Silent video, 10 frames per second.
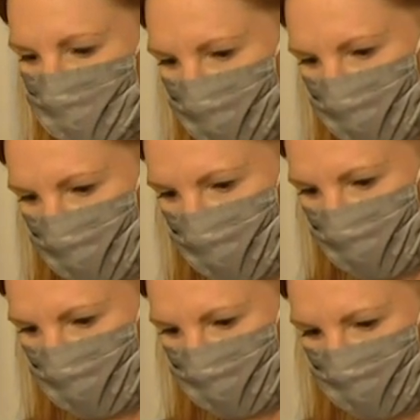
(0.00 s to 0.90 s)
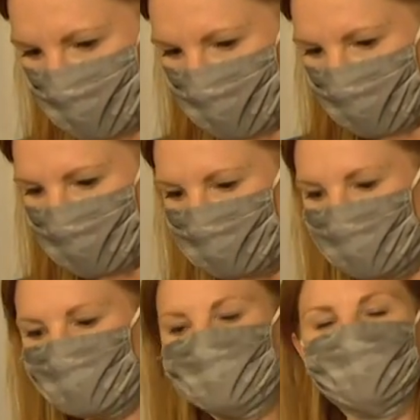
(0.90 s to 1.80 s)
Medicaid, and
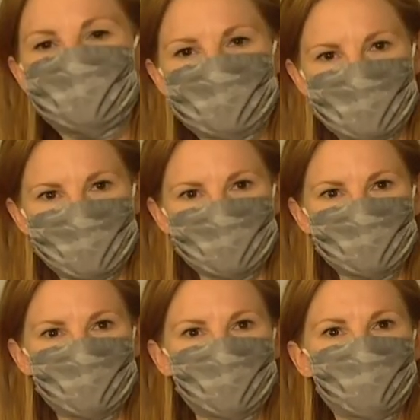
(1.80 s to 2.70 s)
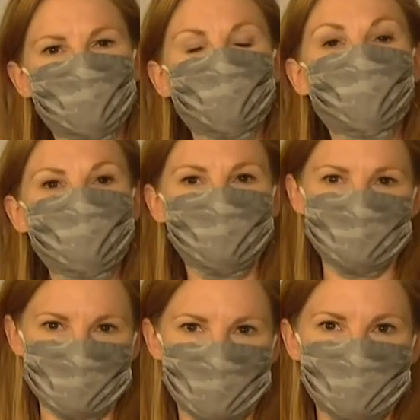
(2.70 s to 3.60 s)
build a state where every
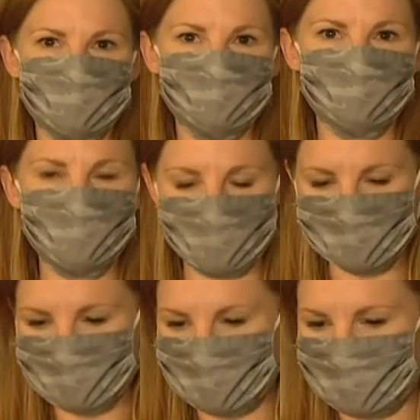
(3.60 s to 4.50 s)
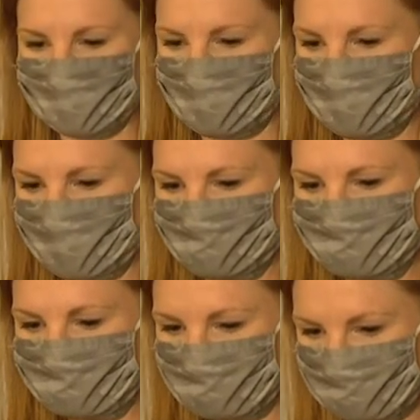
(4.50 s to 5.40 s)
child can succeed.
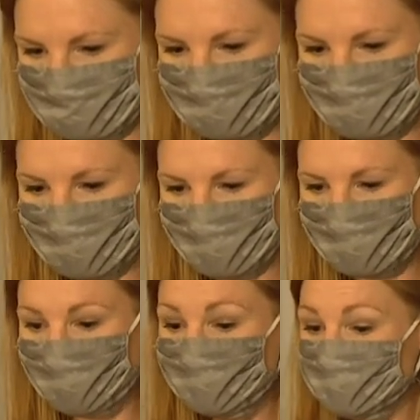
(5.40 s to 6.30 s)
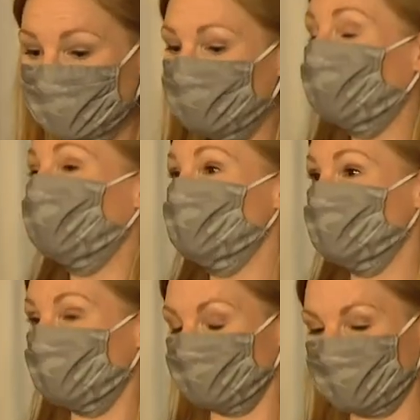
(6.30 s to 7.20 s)
While this campaign
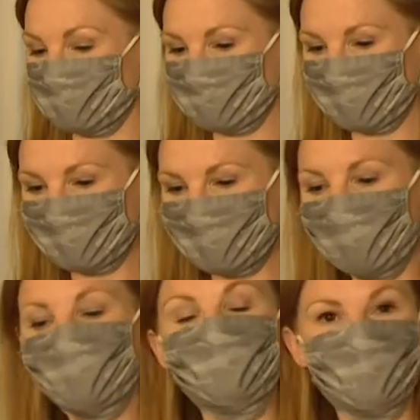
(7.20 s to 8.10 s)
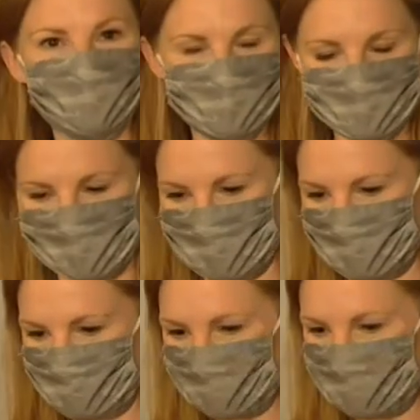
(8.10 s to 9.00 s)
is over, our work
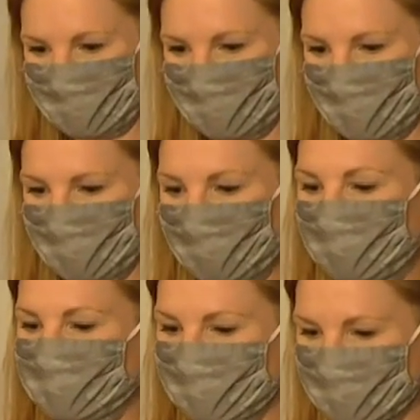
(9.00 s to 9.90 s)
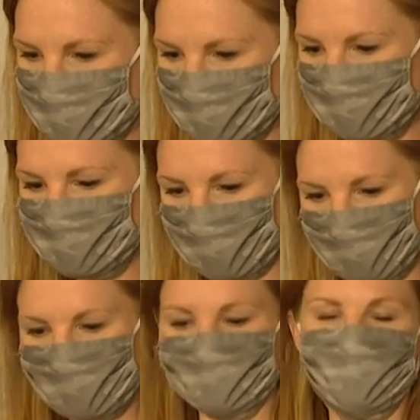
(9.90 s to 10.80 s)
continues. We must continue to
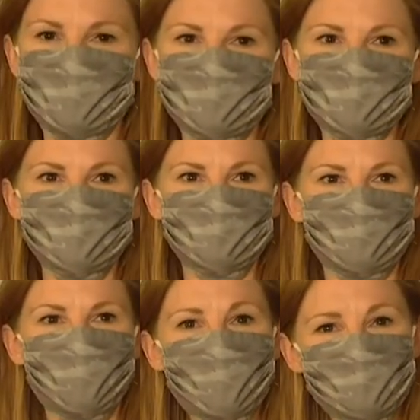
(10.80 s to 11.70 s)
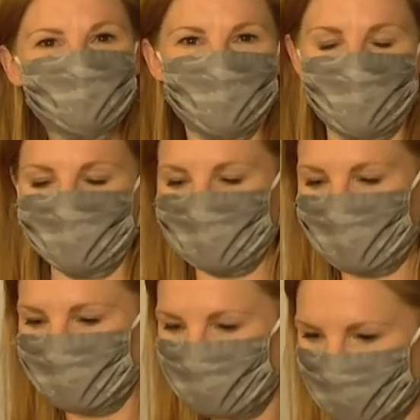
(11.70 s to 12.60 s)
organize, advocate,
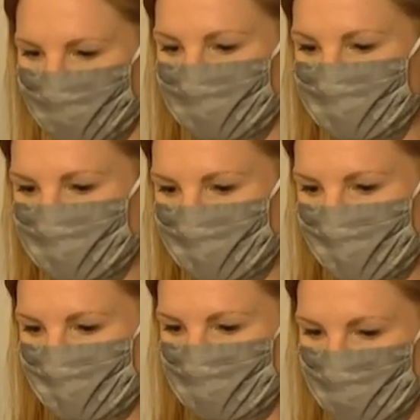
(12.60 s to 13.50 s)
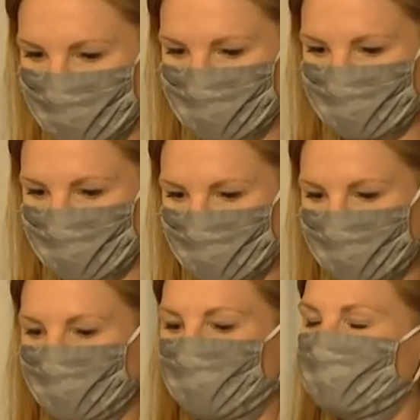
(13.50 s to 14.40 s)
and fight to ensure
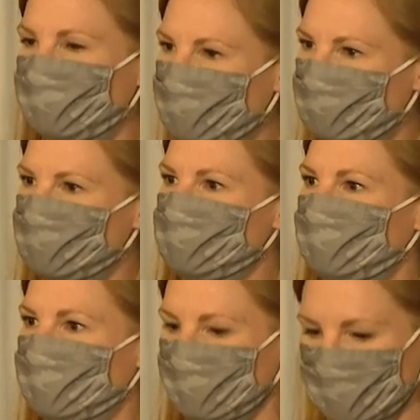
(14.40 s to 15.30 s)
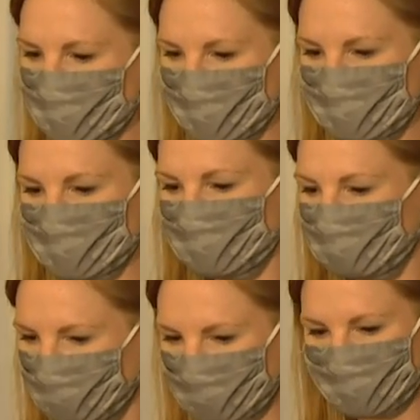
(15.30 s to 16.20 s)
that our leaders put the needs
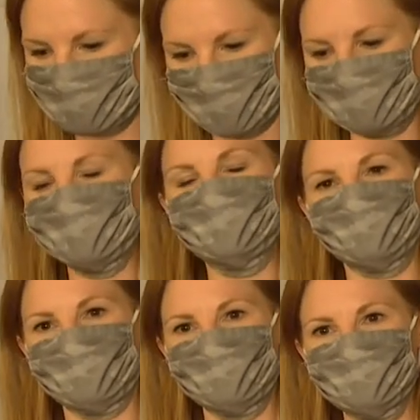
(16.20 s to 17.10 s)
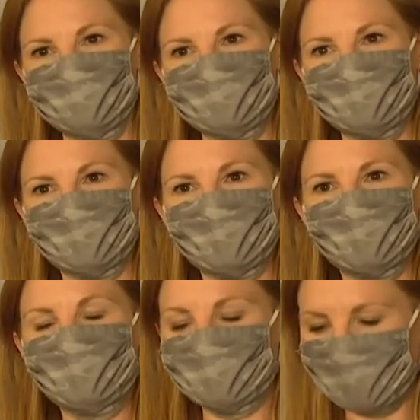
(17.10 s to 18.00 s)
of working families first
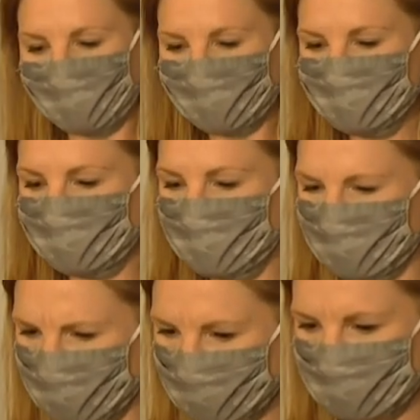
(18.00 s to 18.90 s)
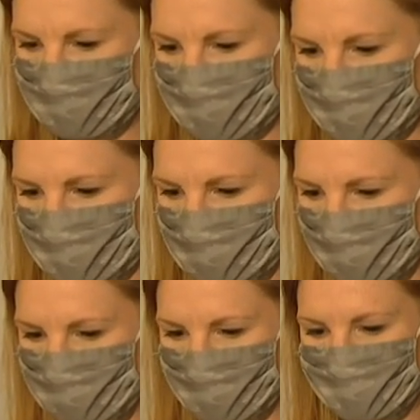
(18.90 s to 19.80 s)
and act with urgency
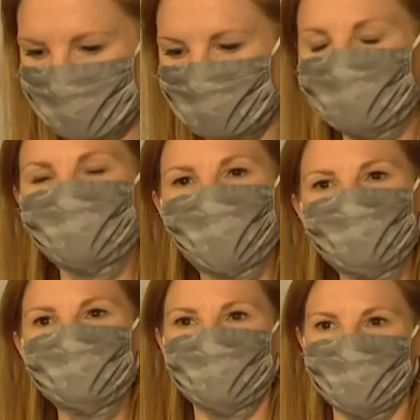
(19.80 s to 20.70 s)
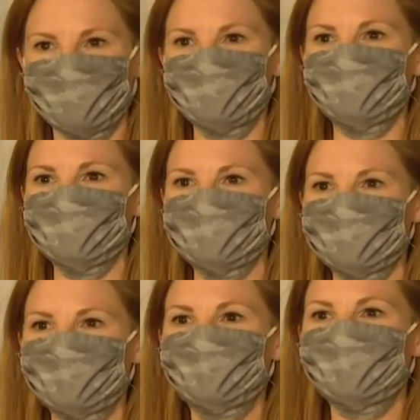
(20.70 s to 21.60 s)
to address the profound
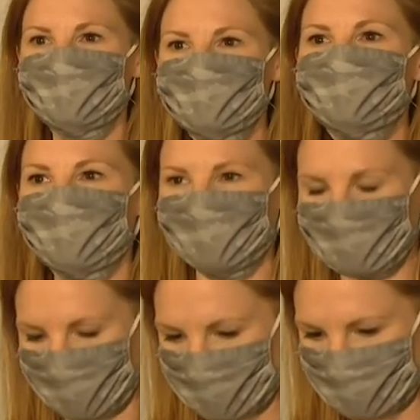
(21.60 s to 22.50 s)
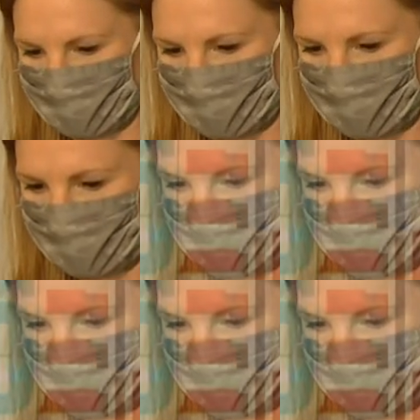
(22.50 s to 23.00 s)
challenges this state faces.